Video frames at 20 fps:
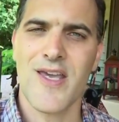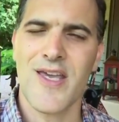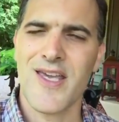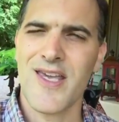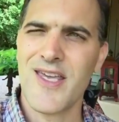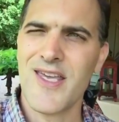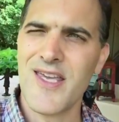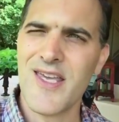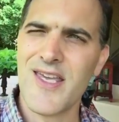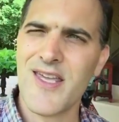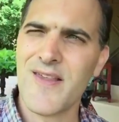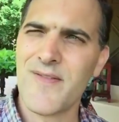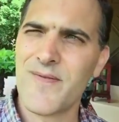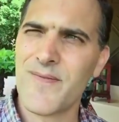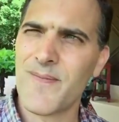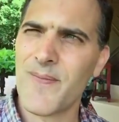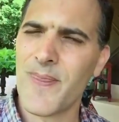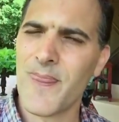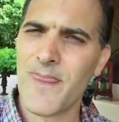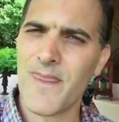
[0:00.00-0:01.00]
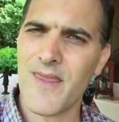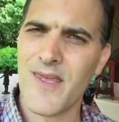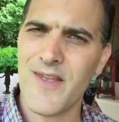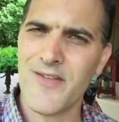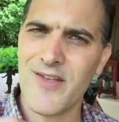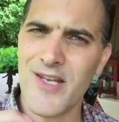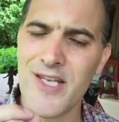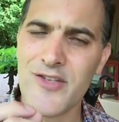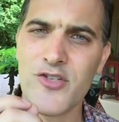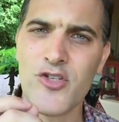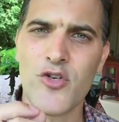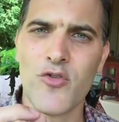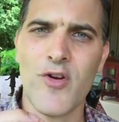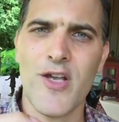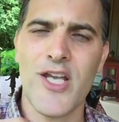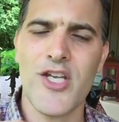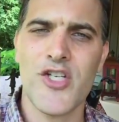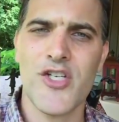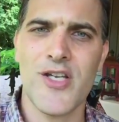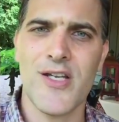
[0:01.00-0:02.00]
He's an
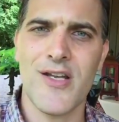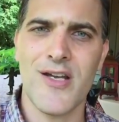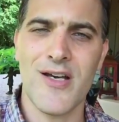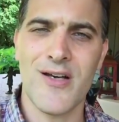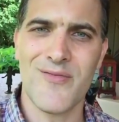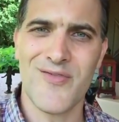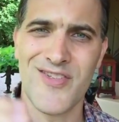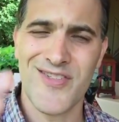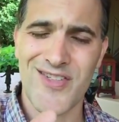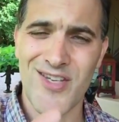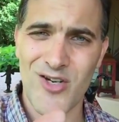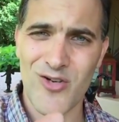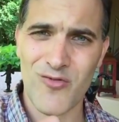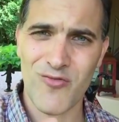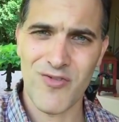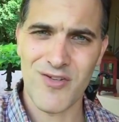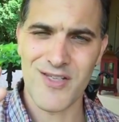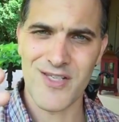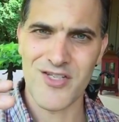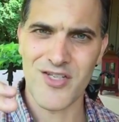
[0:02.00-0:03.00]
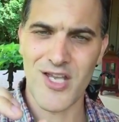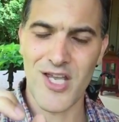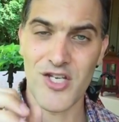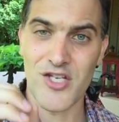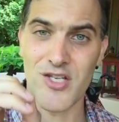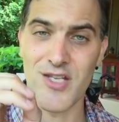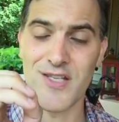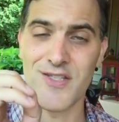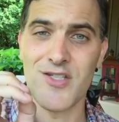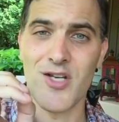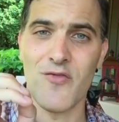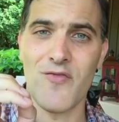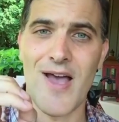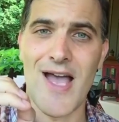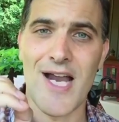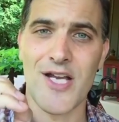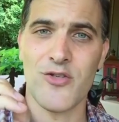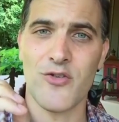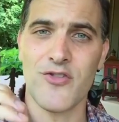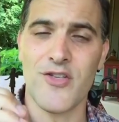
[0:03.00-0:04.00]
integration of self-realization and
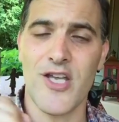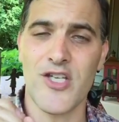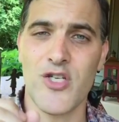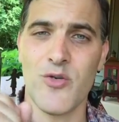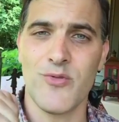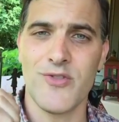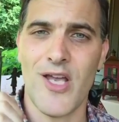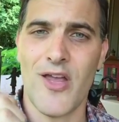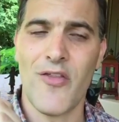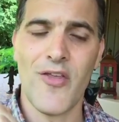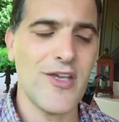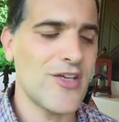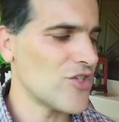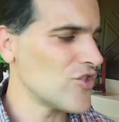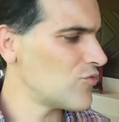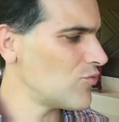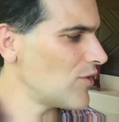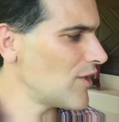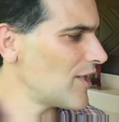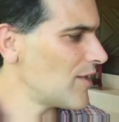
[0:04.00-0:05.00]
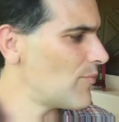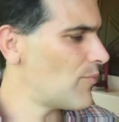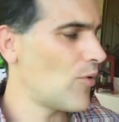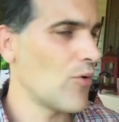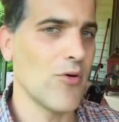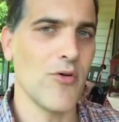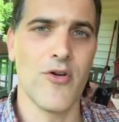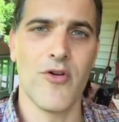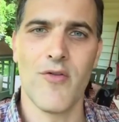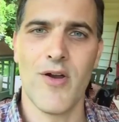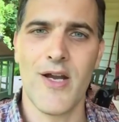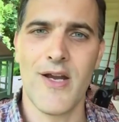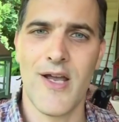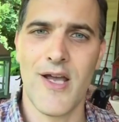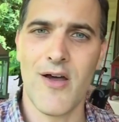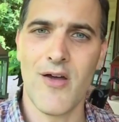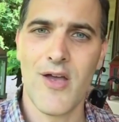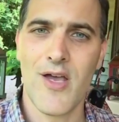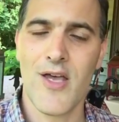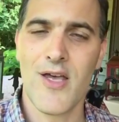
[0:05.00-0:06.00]
self-actualization, which I think is really important right
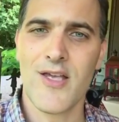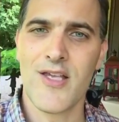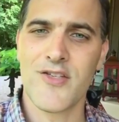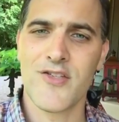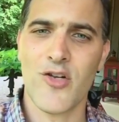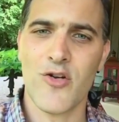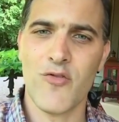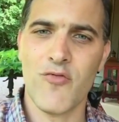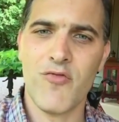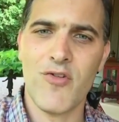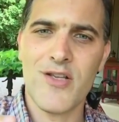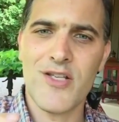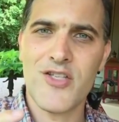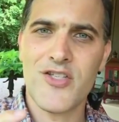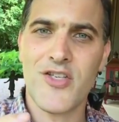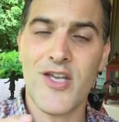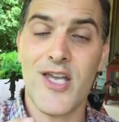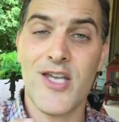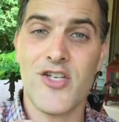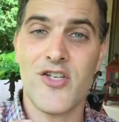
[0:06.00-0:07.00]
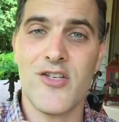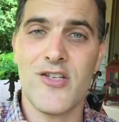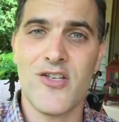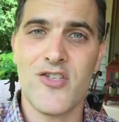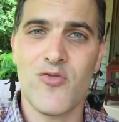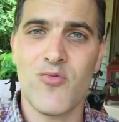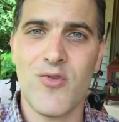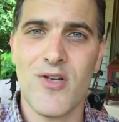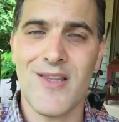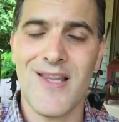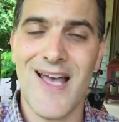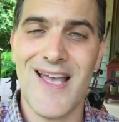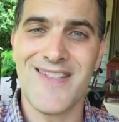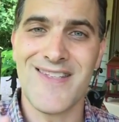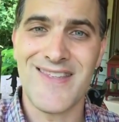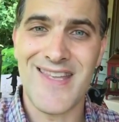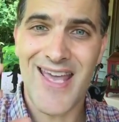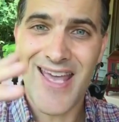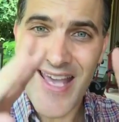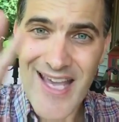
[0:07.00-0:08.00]
now. Self-realization is
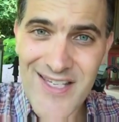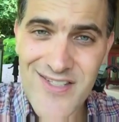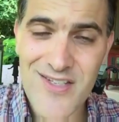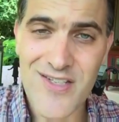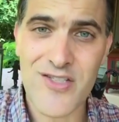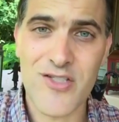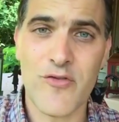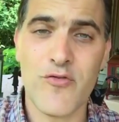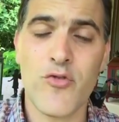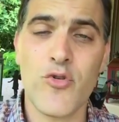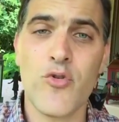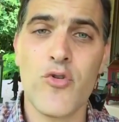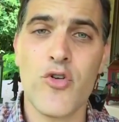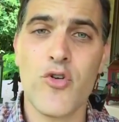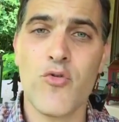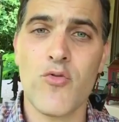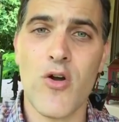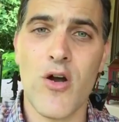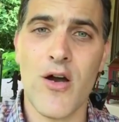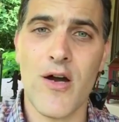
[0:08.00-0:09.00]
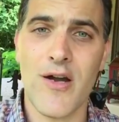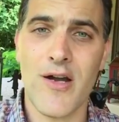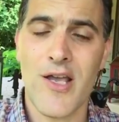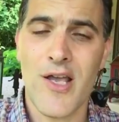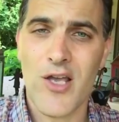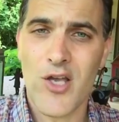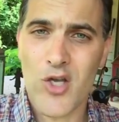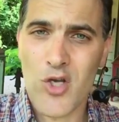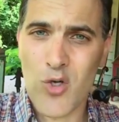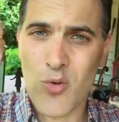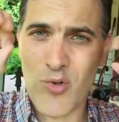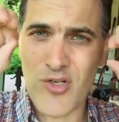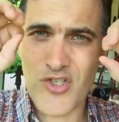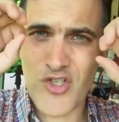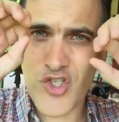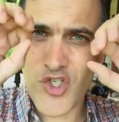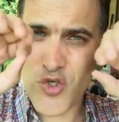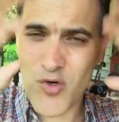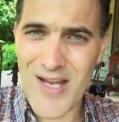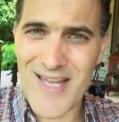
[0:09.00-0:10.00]
realizing the essence of who you are,
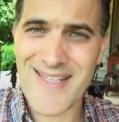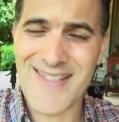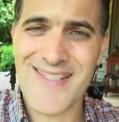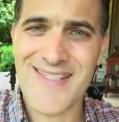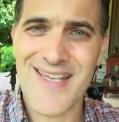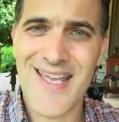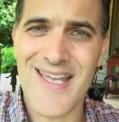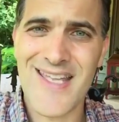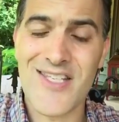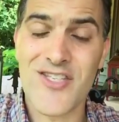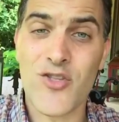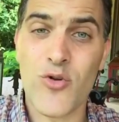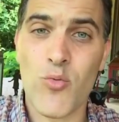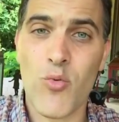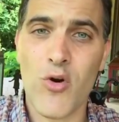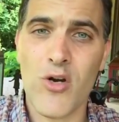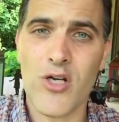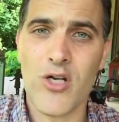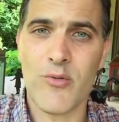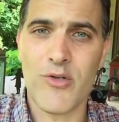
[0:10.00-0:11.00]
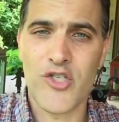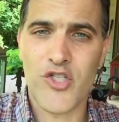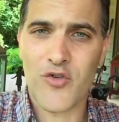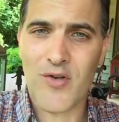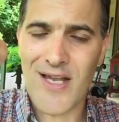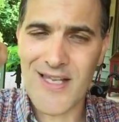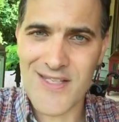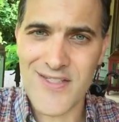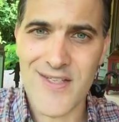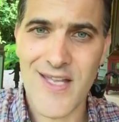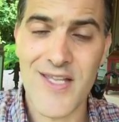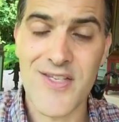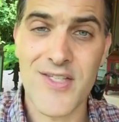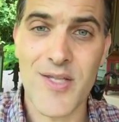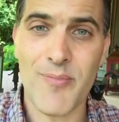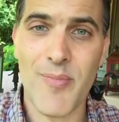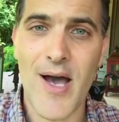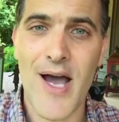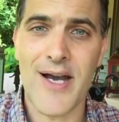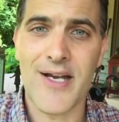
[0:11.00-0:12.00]
which transcends the world, which transcends
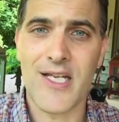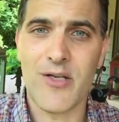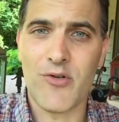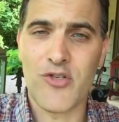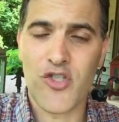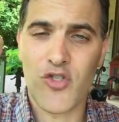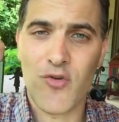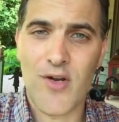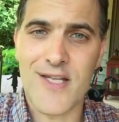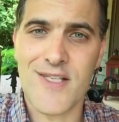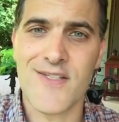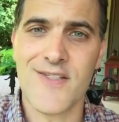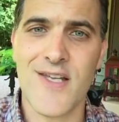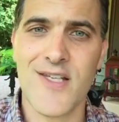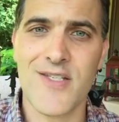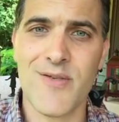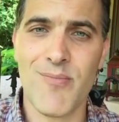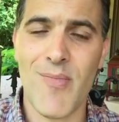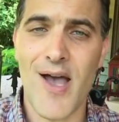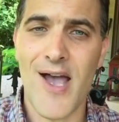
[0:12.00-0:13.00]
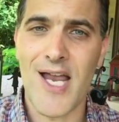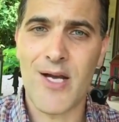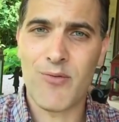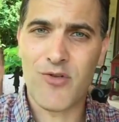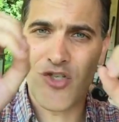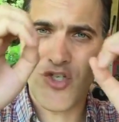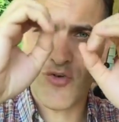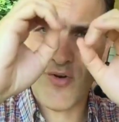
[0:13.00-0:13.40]
the body, which transcends mind, which